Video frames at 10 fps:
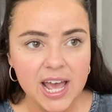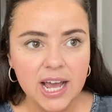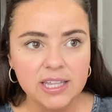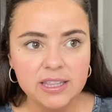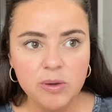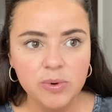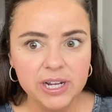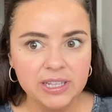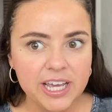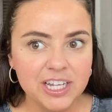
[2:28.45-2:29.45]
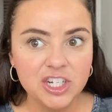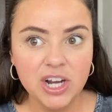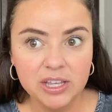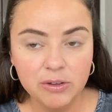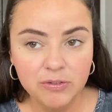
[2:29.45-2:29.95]
and then they wouldn't like
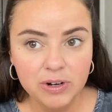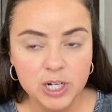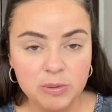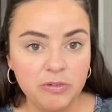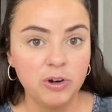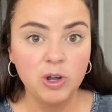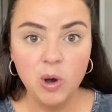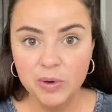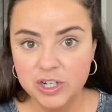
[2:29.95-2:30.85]
check the fridge before going